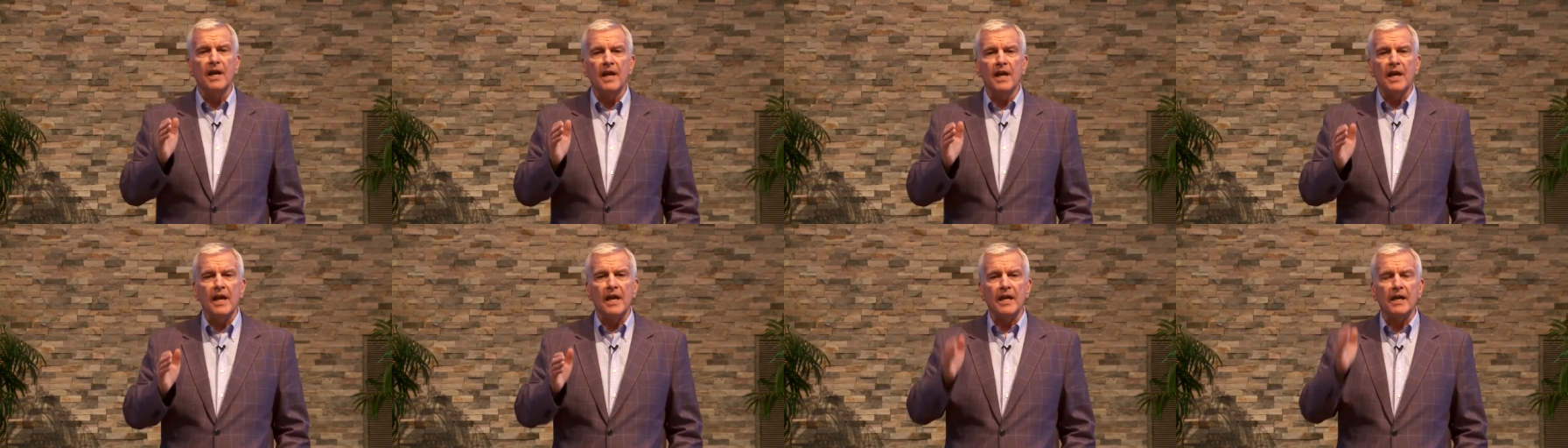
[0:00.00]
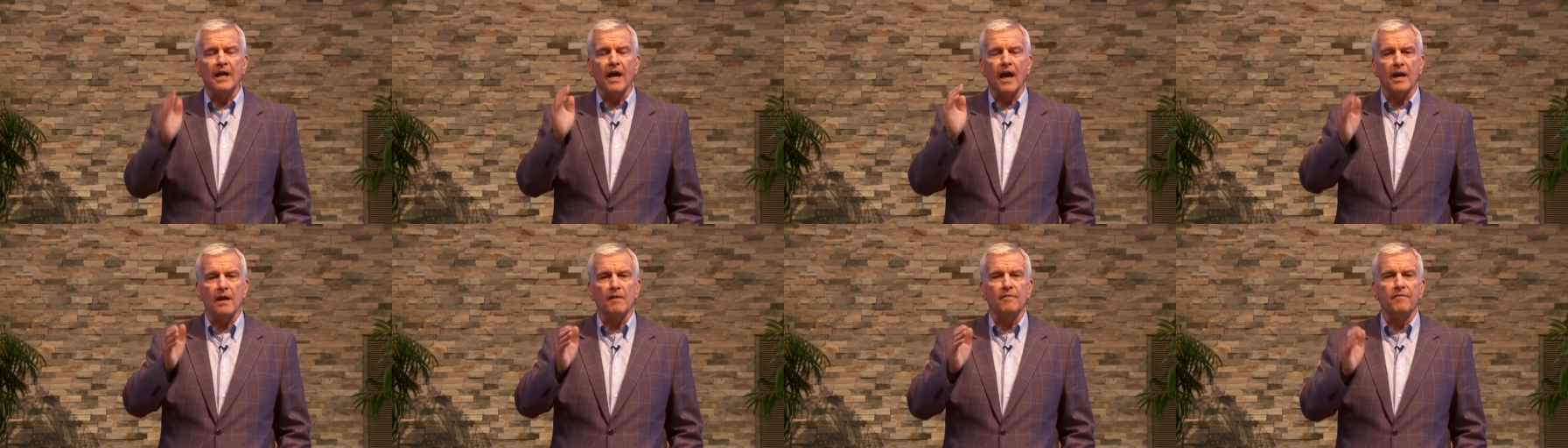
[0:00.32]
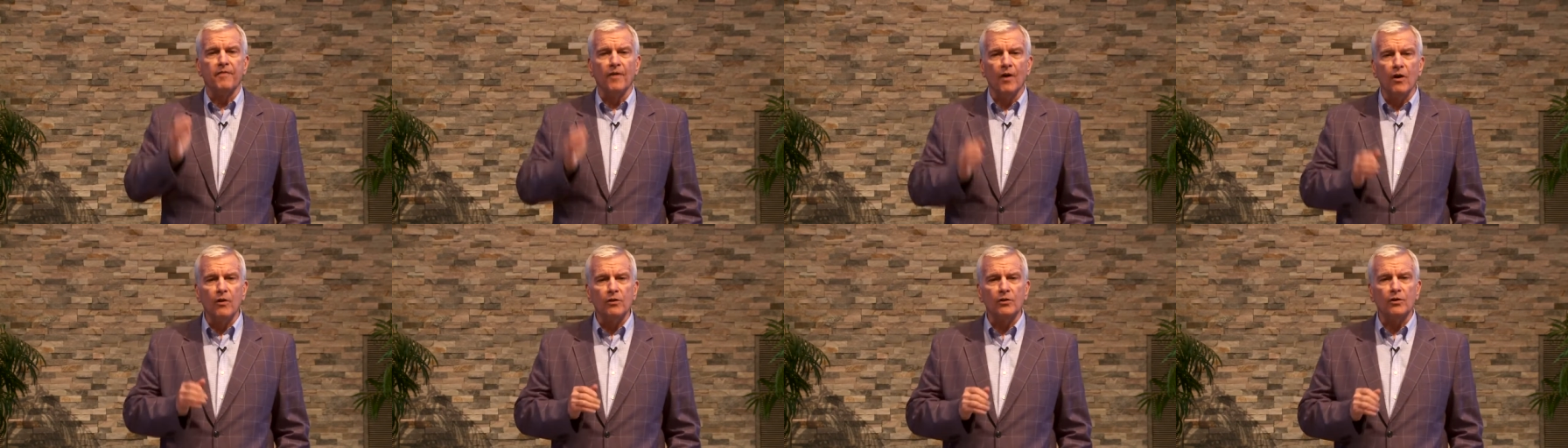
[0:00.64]
he got a
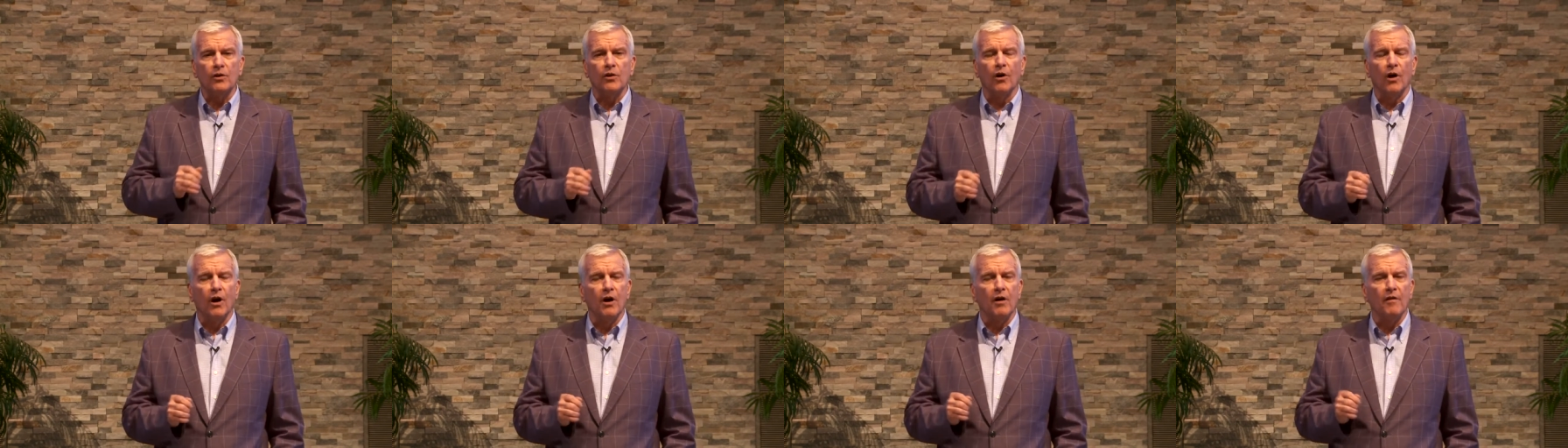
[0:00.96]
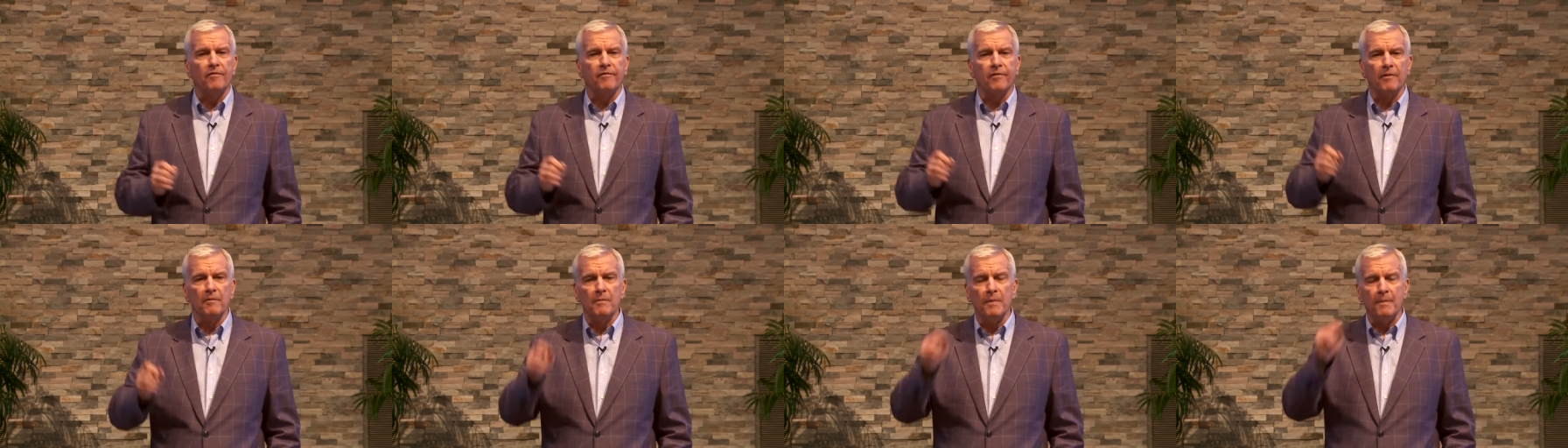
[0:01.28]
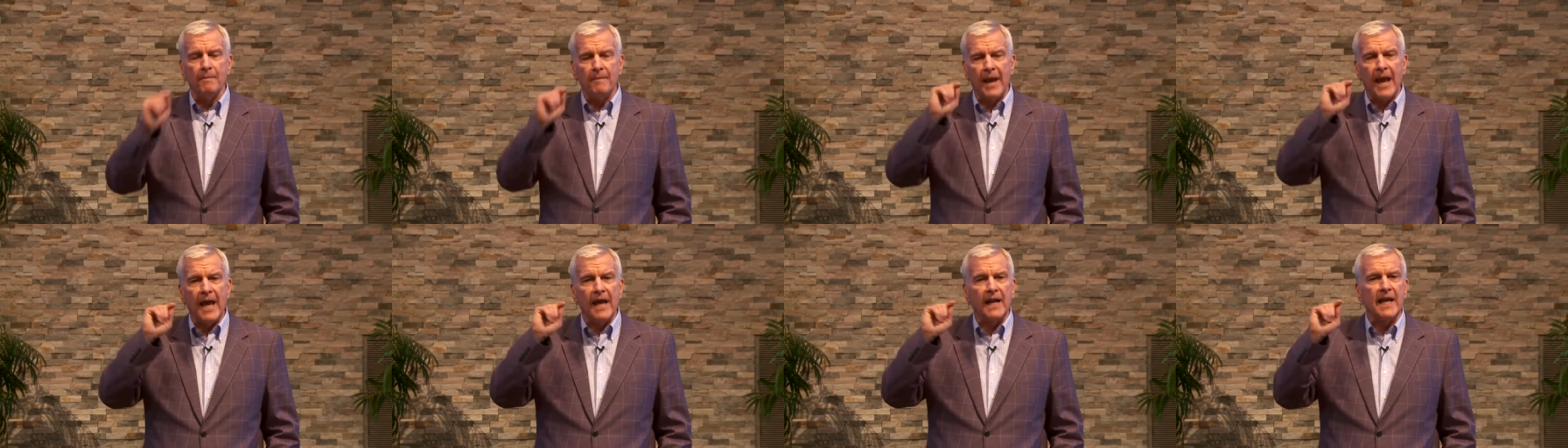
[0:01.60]
phone call from a
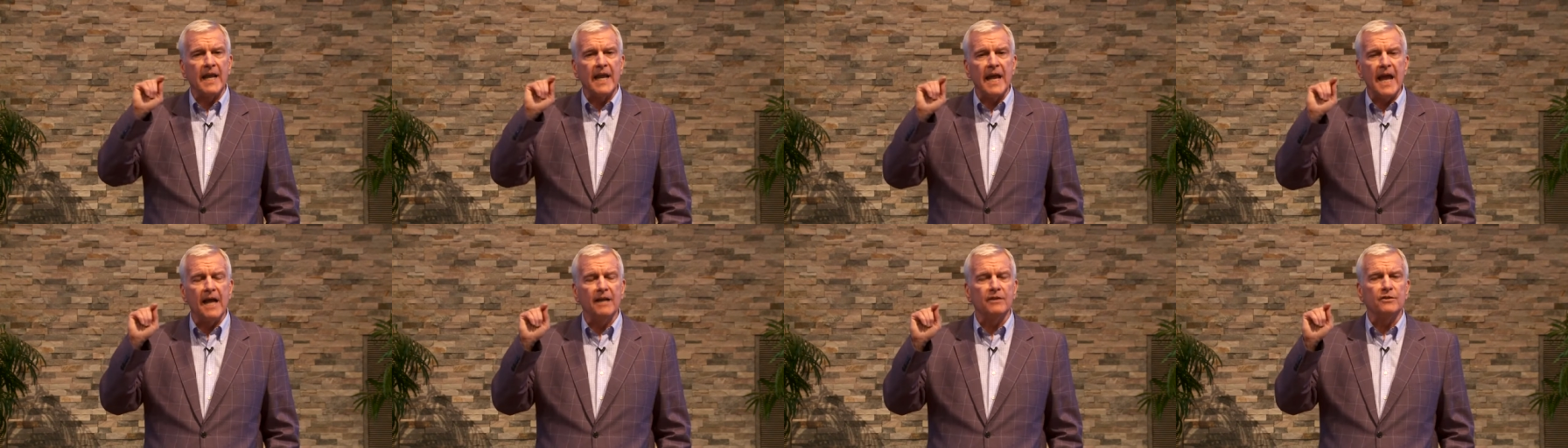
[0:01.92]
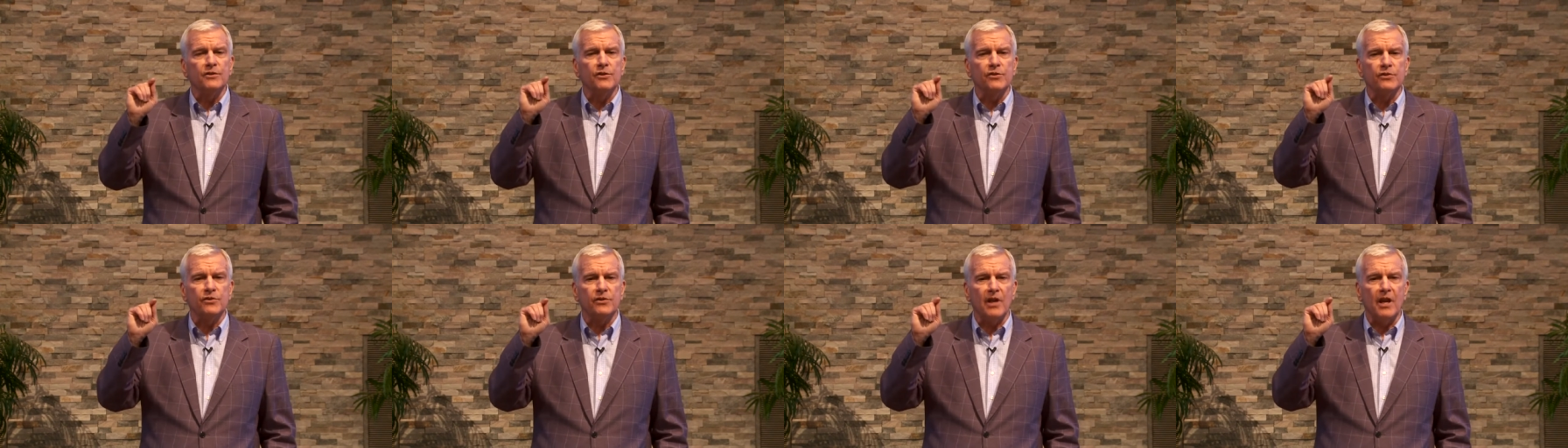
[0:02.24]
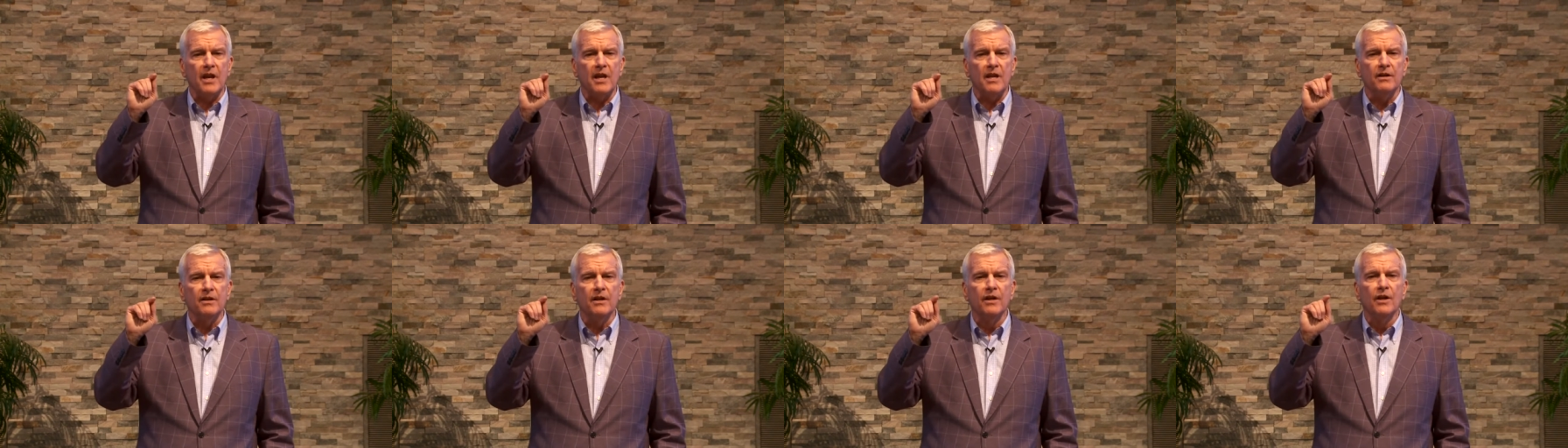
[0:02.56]
man he hadn't
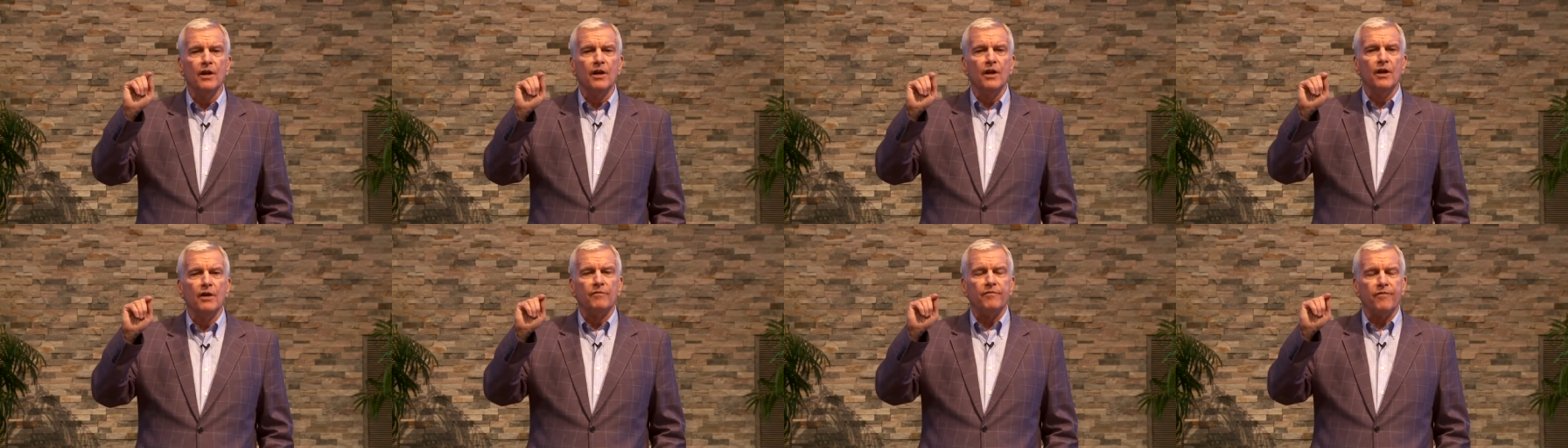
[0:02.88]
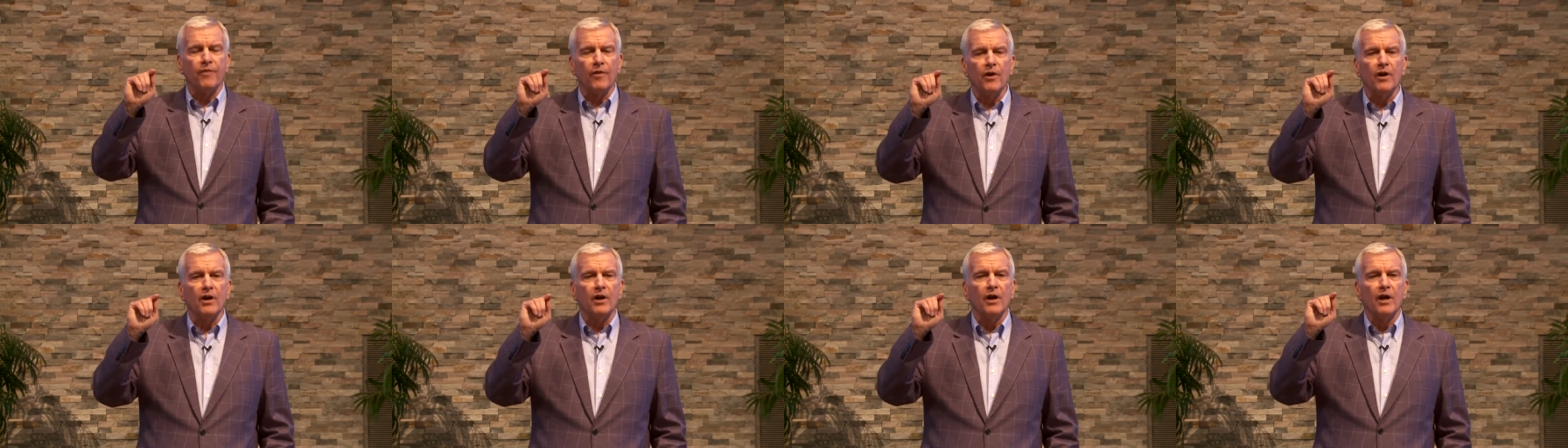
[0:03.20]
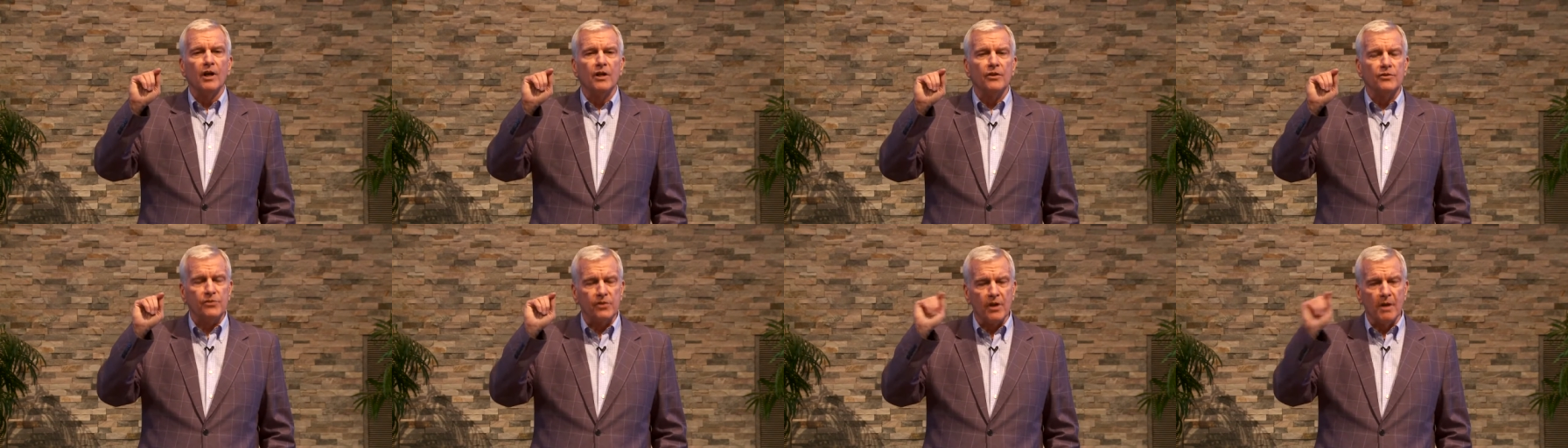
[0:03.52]
seen for
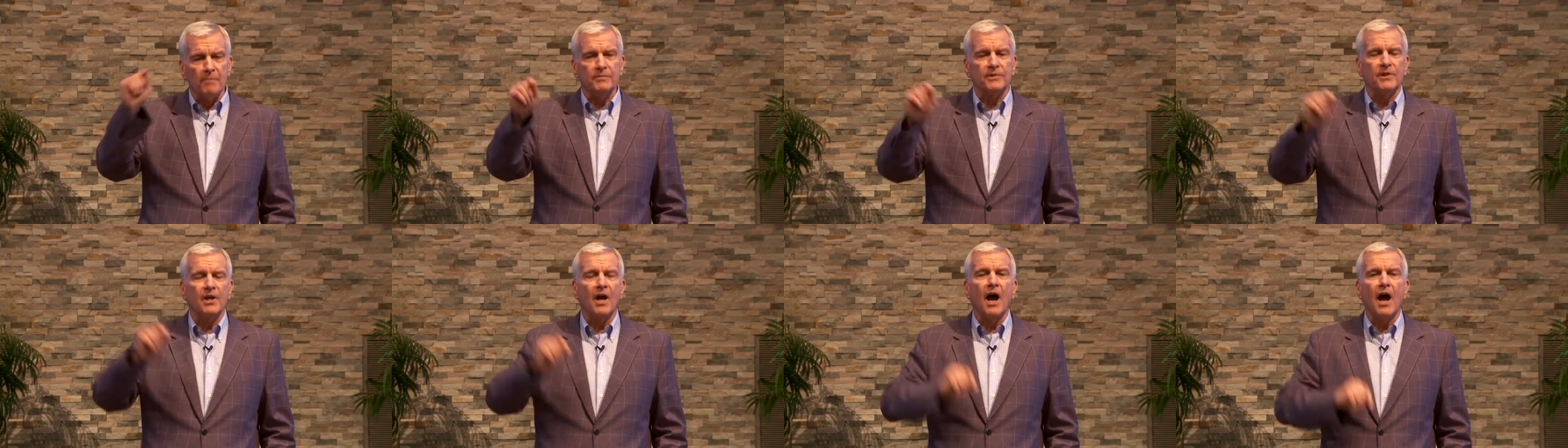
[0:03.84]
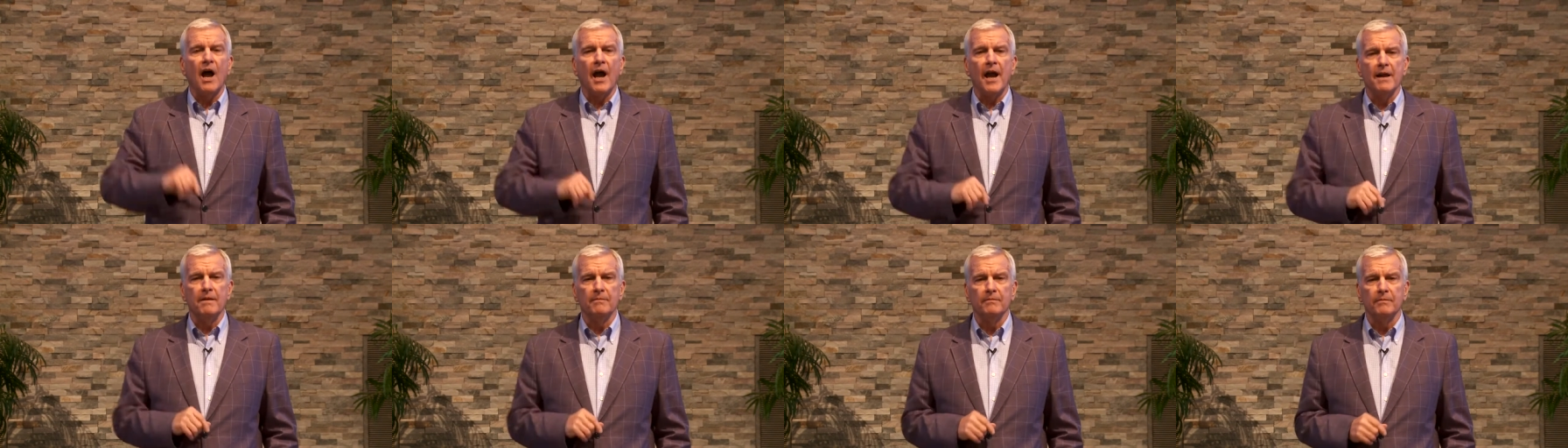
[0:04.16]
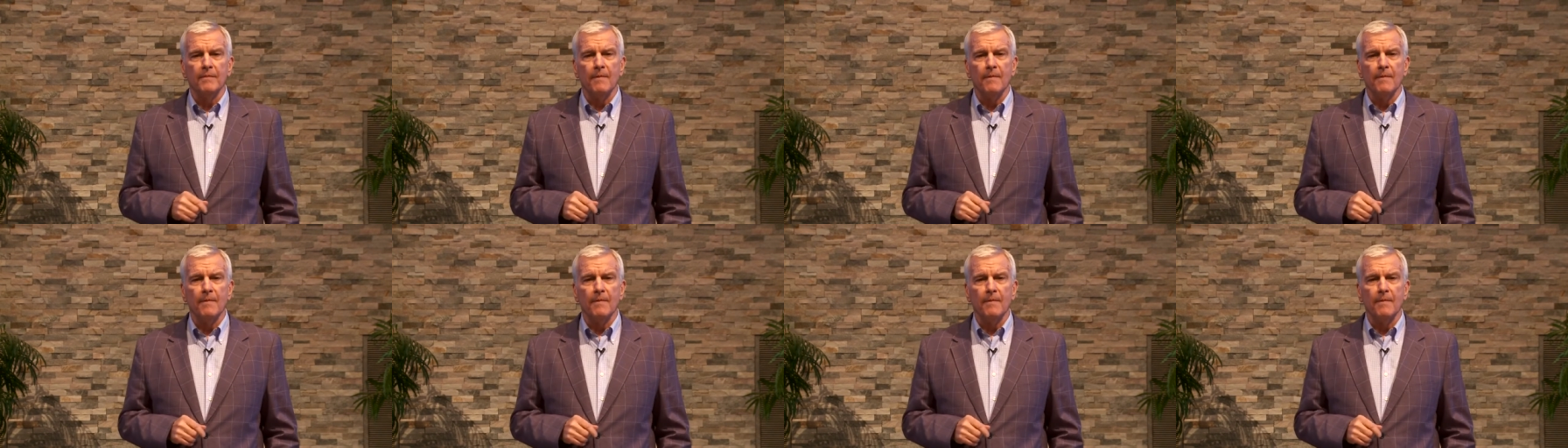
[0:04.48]
some time.